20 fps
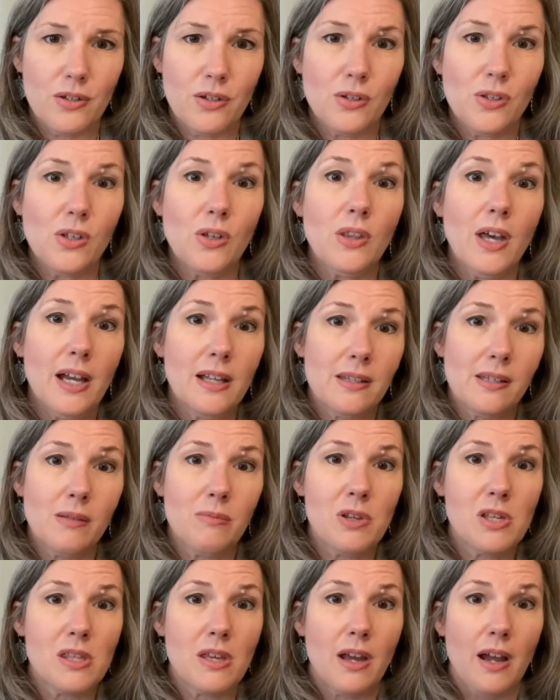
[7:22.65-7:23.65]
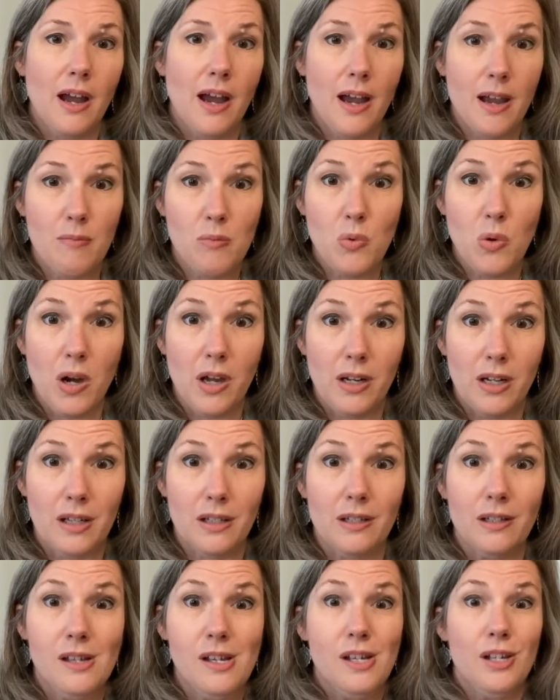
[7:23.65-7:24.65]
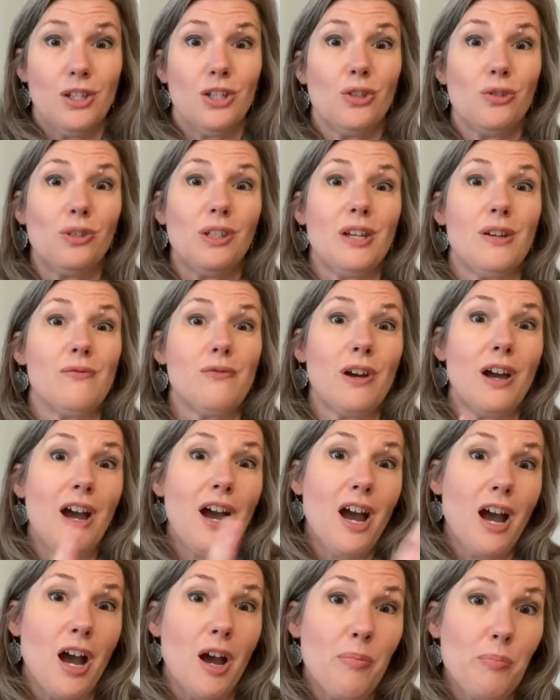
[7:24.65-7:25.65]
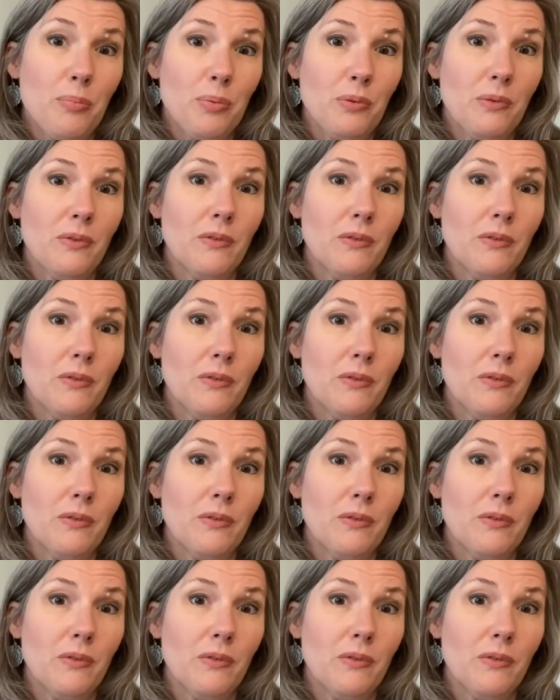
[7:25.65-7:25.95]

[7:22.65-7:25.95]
So that's something that I'm wanting to give up,